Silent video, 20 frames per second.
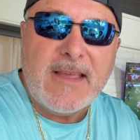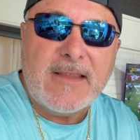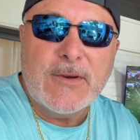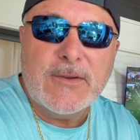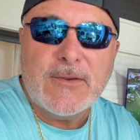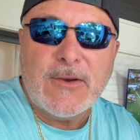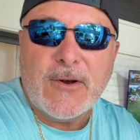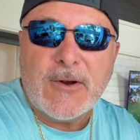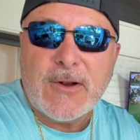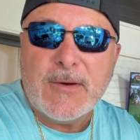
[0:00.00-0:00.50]
We're going to
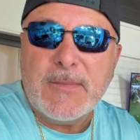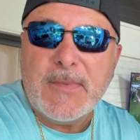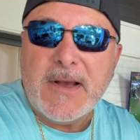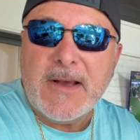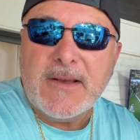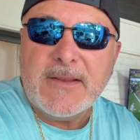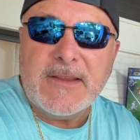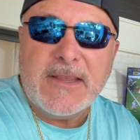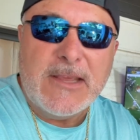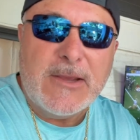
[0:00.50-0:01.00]
talk
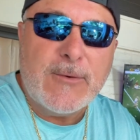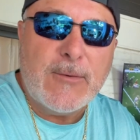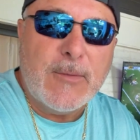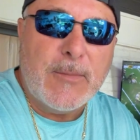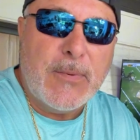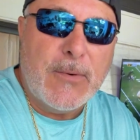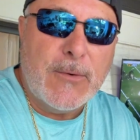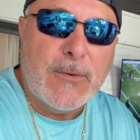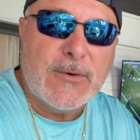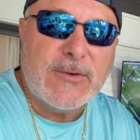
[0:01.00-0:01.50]
about equal
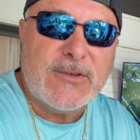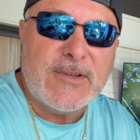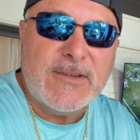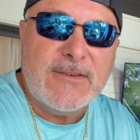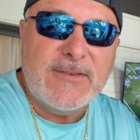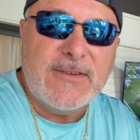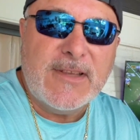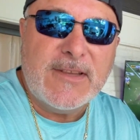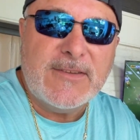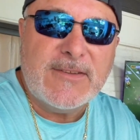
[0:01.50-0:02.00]

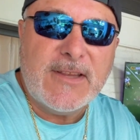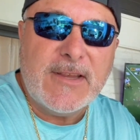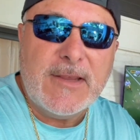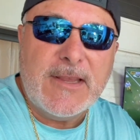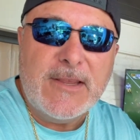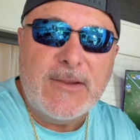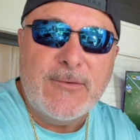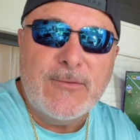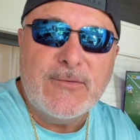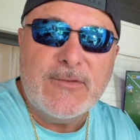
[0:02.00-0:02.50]
portions. They say
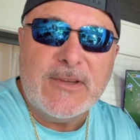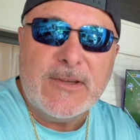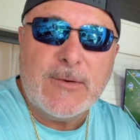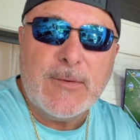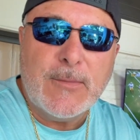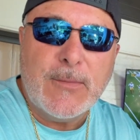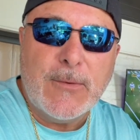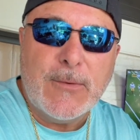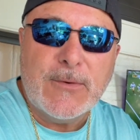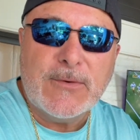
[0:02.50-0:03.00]
you use equal
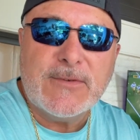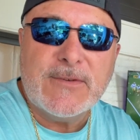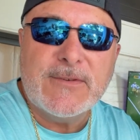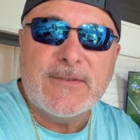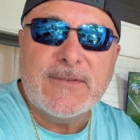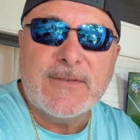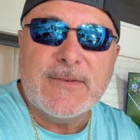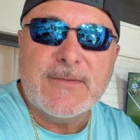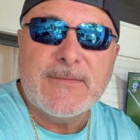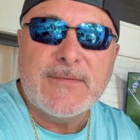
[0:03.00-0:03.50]

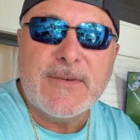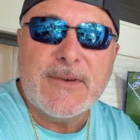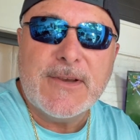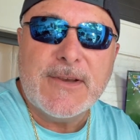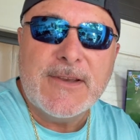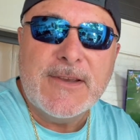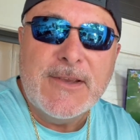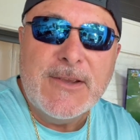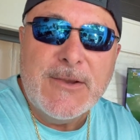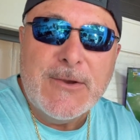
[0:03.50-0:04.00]
portions of
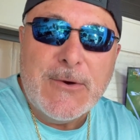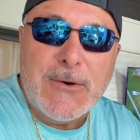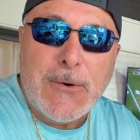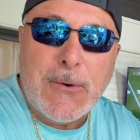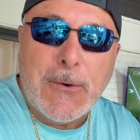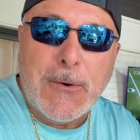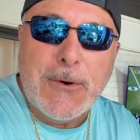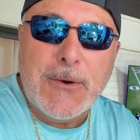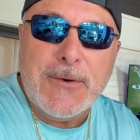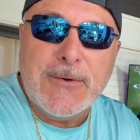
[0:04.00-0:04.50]

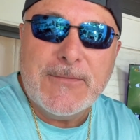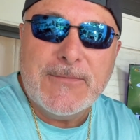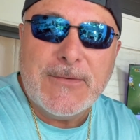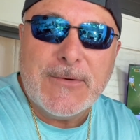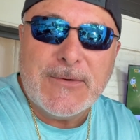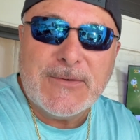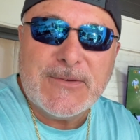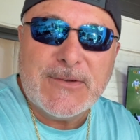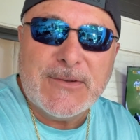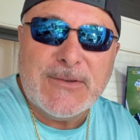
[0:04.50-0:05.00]
oil
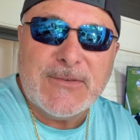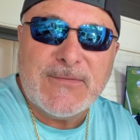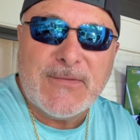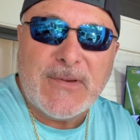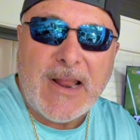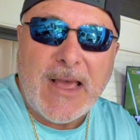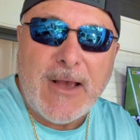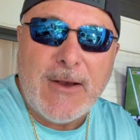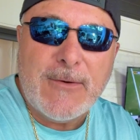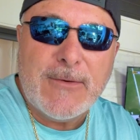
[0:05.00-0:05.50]
versus
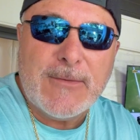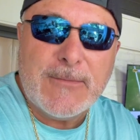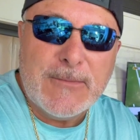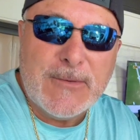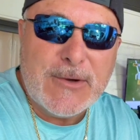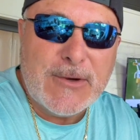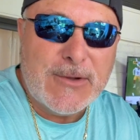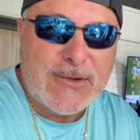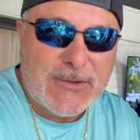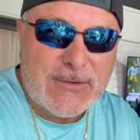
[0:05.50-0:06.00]
flour. We're
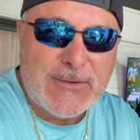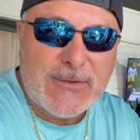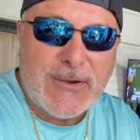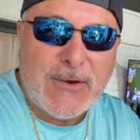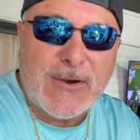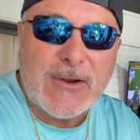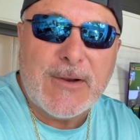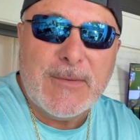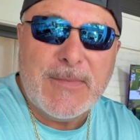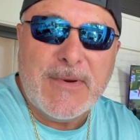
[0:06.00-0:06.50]
going to
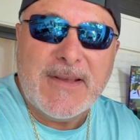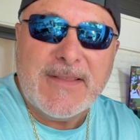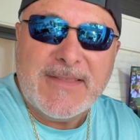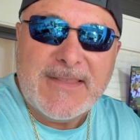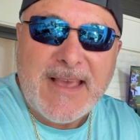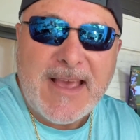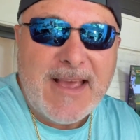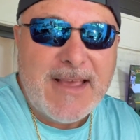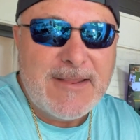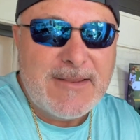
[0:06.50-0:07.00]
talk about
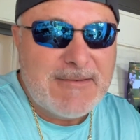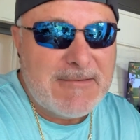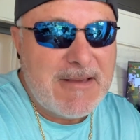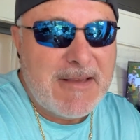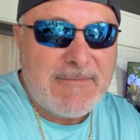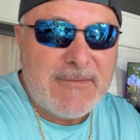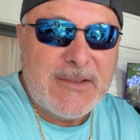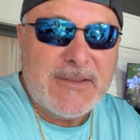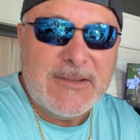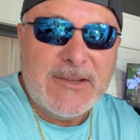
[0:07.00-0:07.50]
that. I
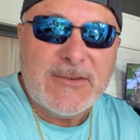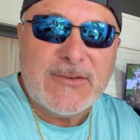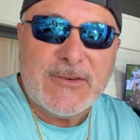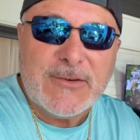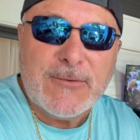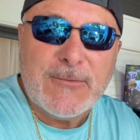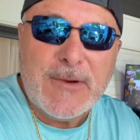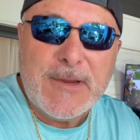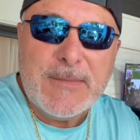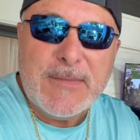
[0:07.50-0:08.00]
have a
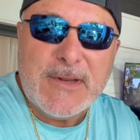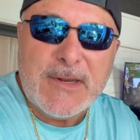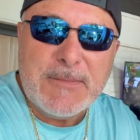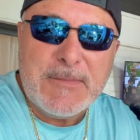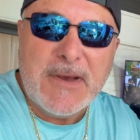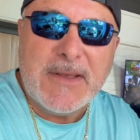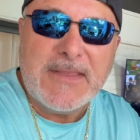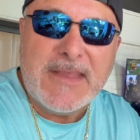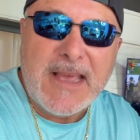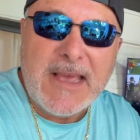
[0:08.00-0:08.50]
disagreement
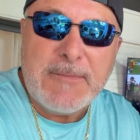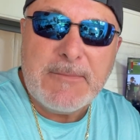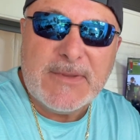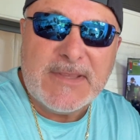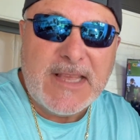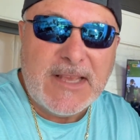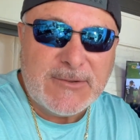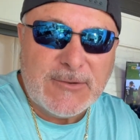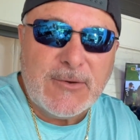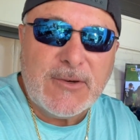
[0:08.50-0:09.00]
about that, but
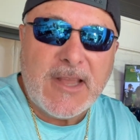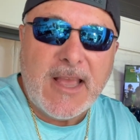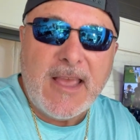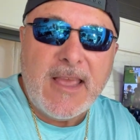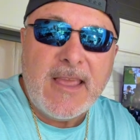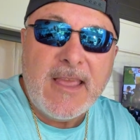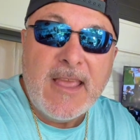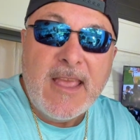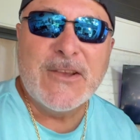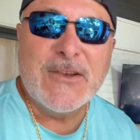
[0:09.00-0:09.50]
that's okay.
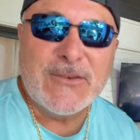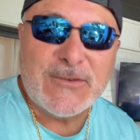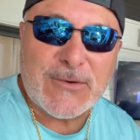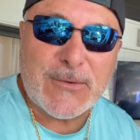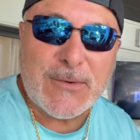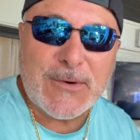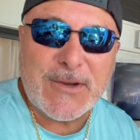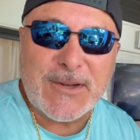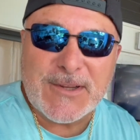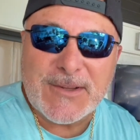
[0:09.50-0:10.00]
So
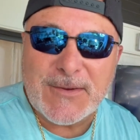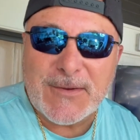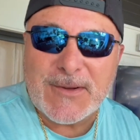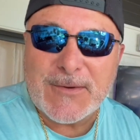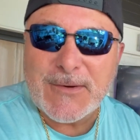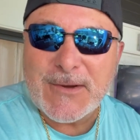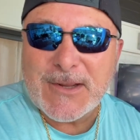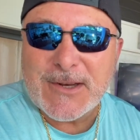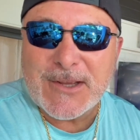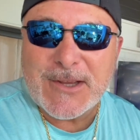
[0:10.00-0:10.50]
we're
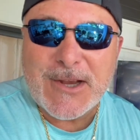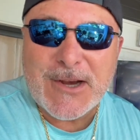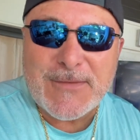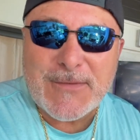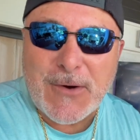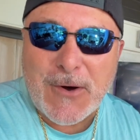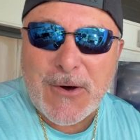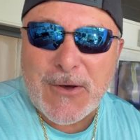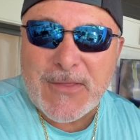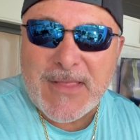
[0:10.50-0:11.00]
going to cover
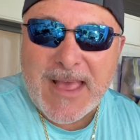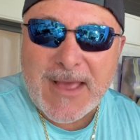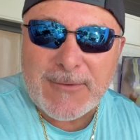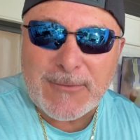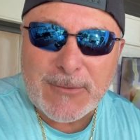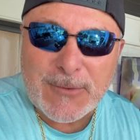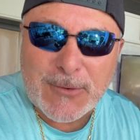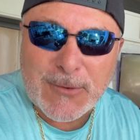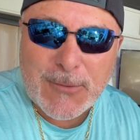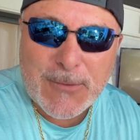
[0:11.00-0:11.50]
all that
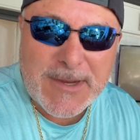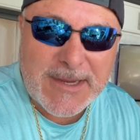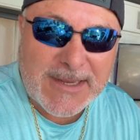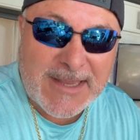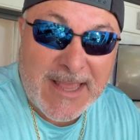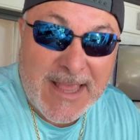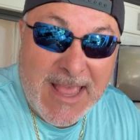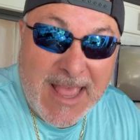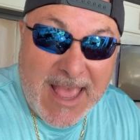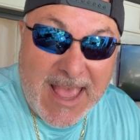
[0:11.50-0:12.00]
real quick,
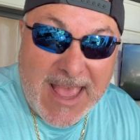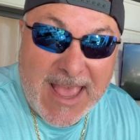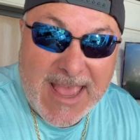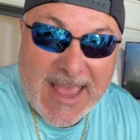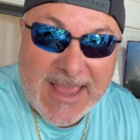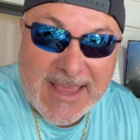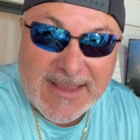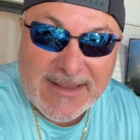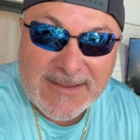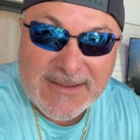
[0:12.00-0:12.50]

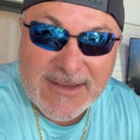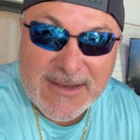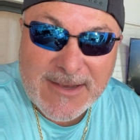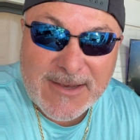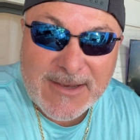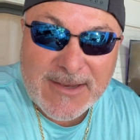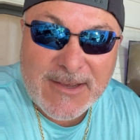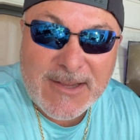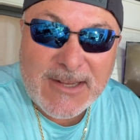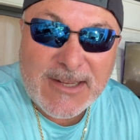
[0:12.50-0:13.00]
and
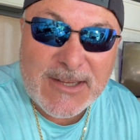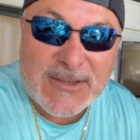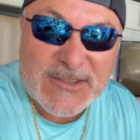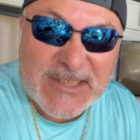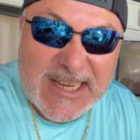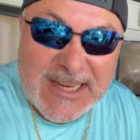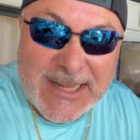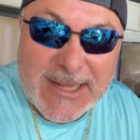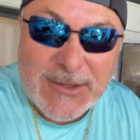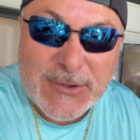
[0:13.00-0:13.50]
let's
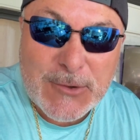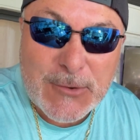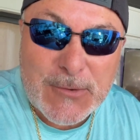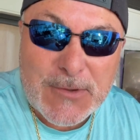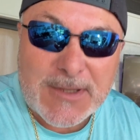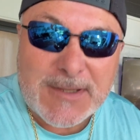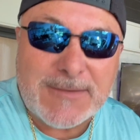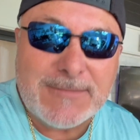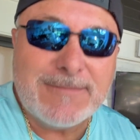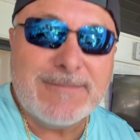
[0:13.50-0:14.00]
get into
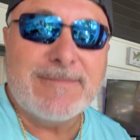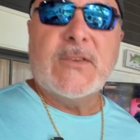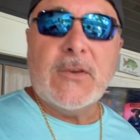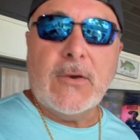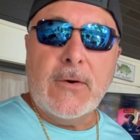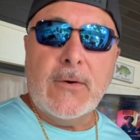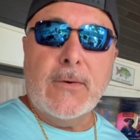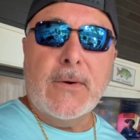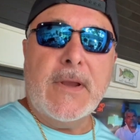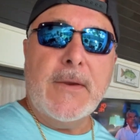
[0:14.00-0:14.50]
it.
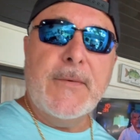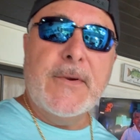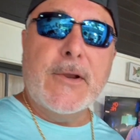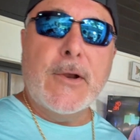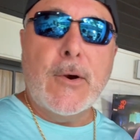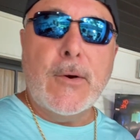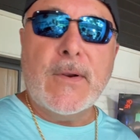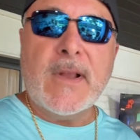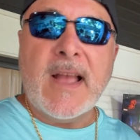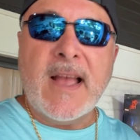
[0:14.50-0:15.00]
So here we
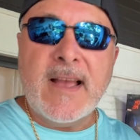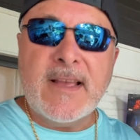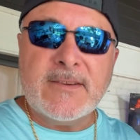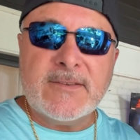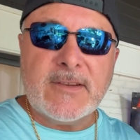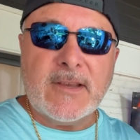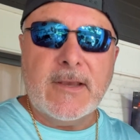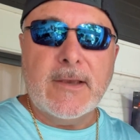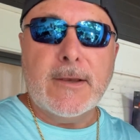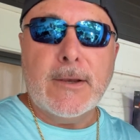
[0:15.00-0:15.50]
go,
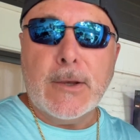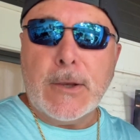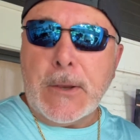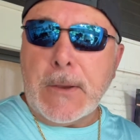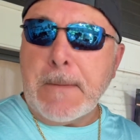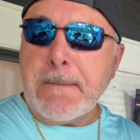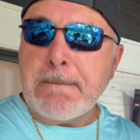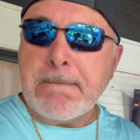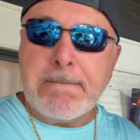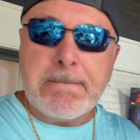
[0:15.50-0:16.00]
guys.
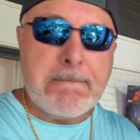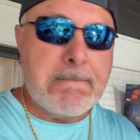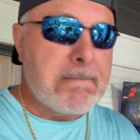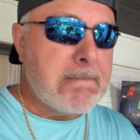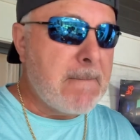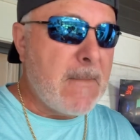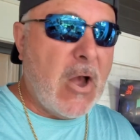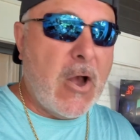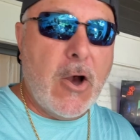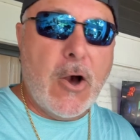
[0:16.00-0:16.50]

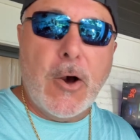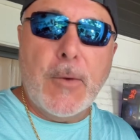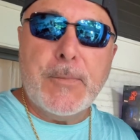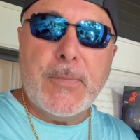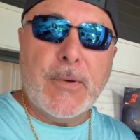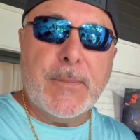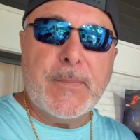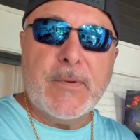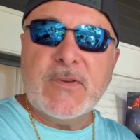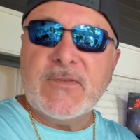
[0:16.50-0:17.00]

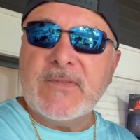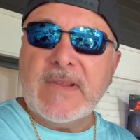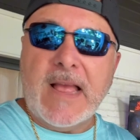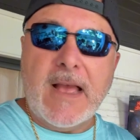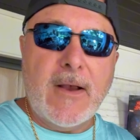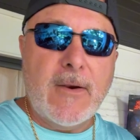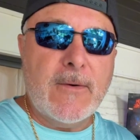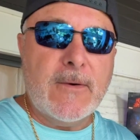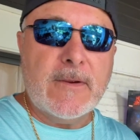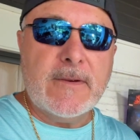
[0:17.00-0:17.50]
All-purpose
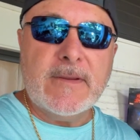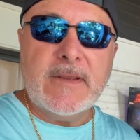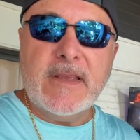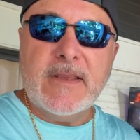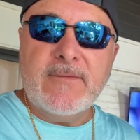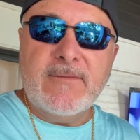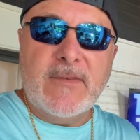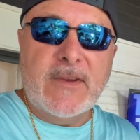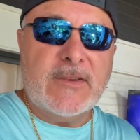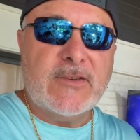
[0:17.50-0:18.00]
flour
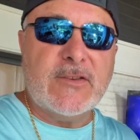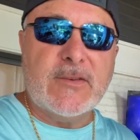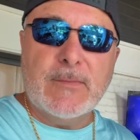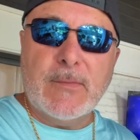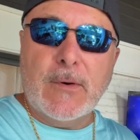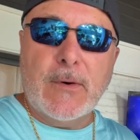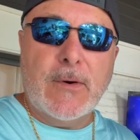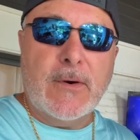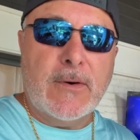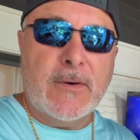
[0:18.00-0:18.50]
and vegetable
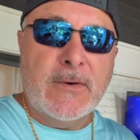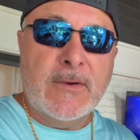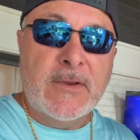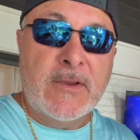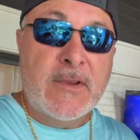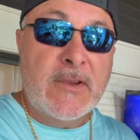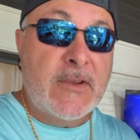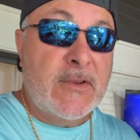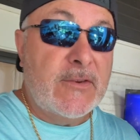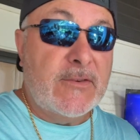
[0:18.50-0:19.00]
oil.
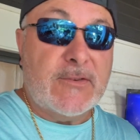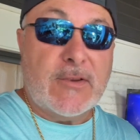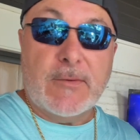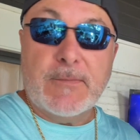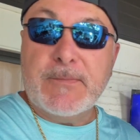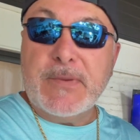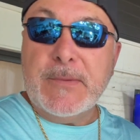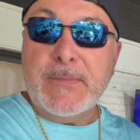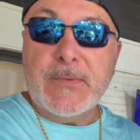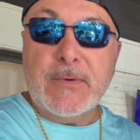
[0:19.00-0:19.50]
Some
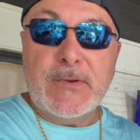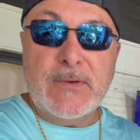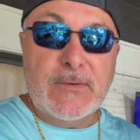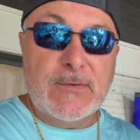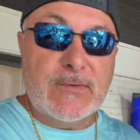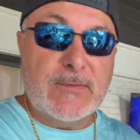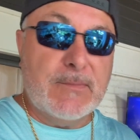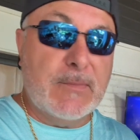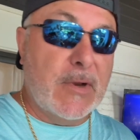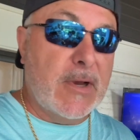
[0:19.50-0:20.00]
people
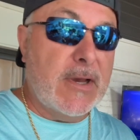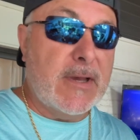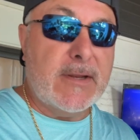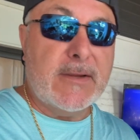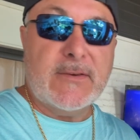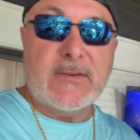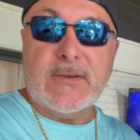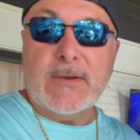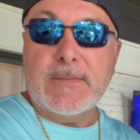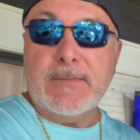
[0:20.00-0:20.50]
use butter.
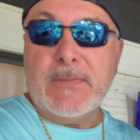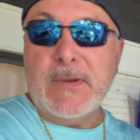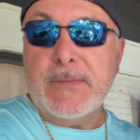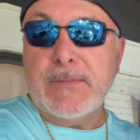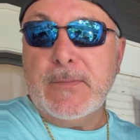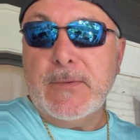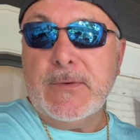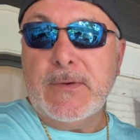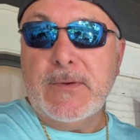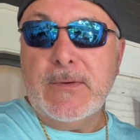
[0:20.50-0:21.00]
Some
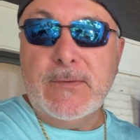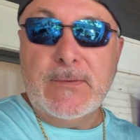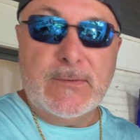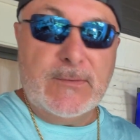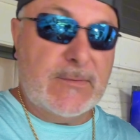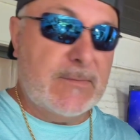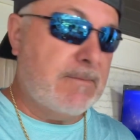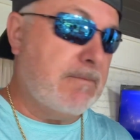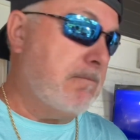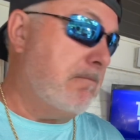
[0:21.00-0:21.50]
people
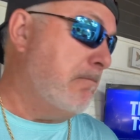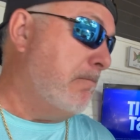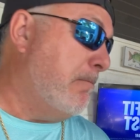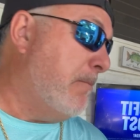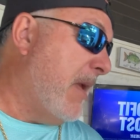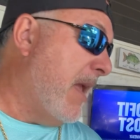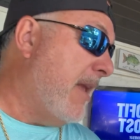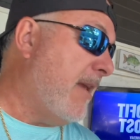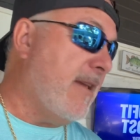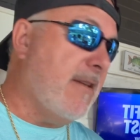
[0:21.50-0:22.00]
use
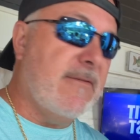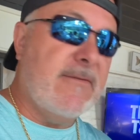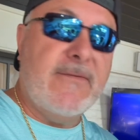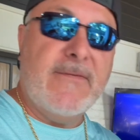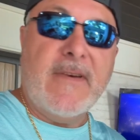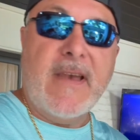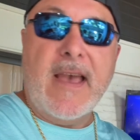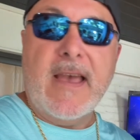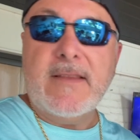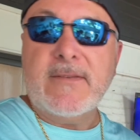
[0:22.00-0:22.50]
bacon
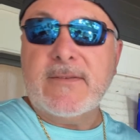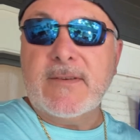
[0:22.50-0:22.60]
fat.